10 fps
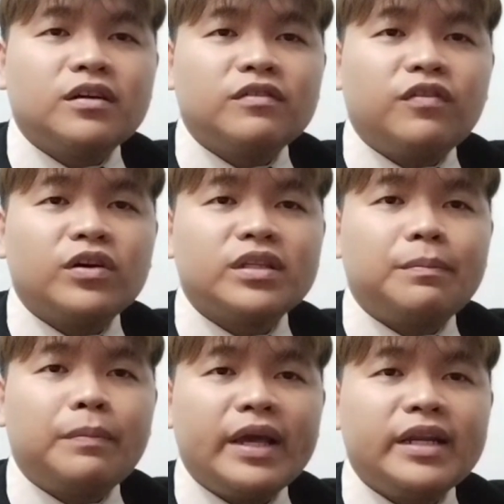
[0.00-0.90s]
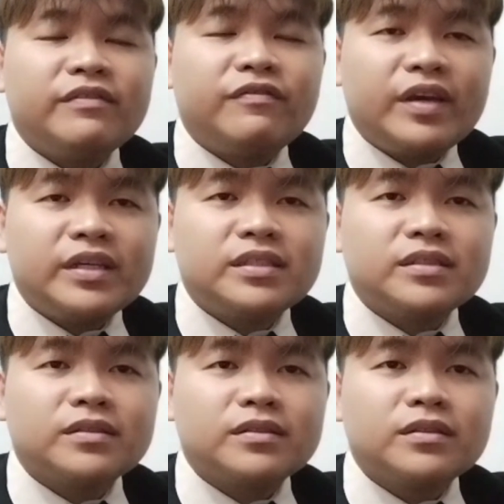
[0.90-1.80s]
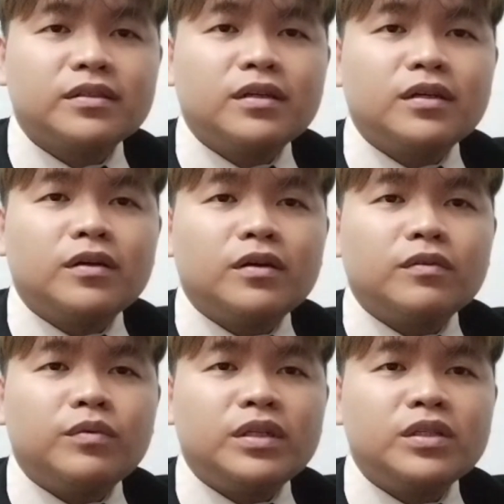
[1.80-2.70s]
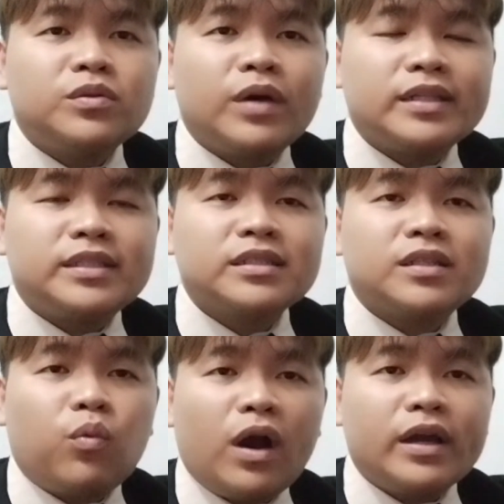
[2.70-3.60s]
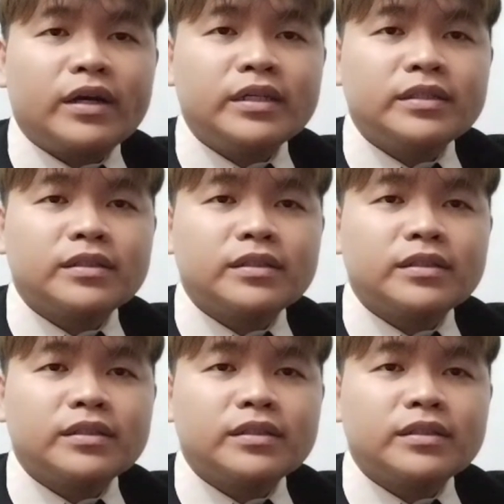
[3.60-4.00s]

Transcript: For the planning phase, we need to adjust the wiring